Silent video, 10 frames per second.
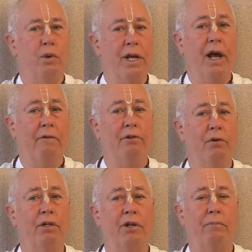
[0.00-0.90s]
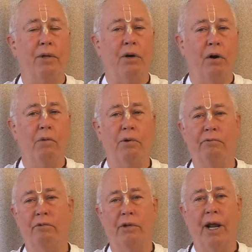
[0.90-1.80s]
we have to accept the karma
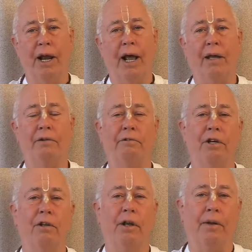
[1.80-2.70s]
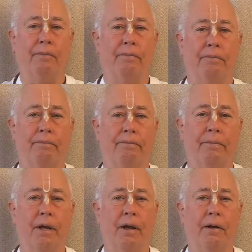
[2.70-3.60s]
for that act of killing.
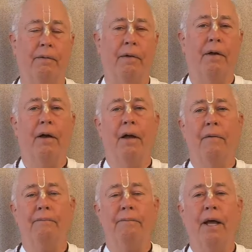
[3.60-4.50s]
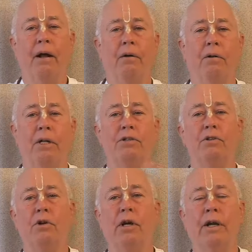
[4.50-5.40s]
Huh? Now, let's
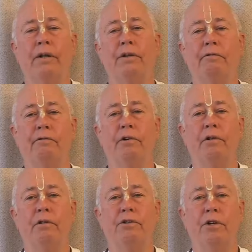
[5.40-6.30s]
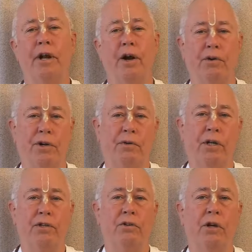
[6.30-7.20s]
look at a different scenario.
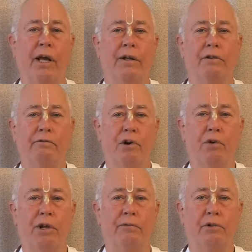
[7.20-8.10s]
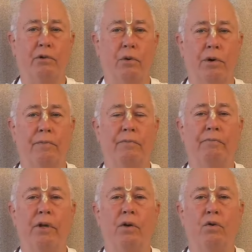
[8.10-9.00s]
Let's look at a devotee of the Lord
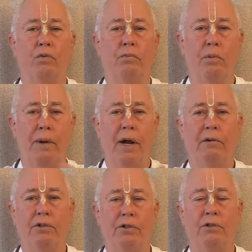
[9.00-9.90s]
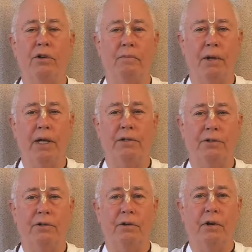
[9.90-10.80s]
who prepares some
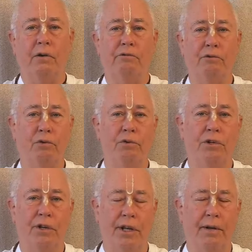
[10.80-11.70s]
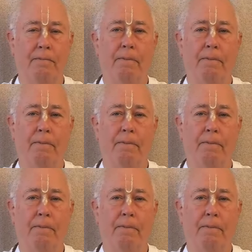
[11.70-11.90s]
nice food to eat.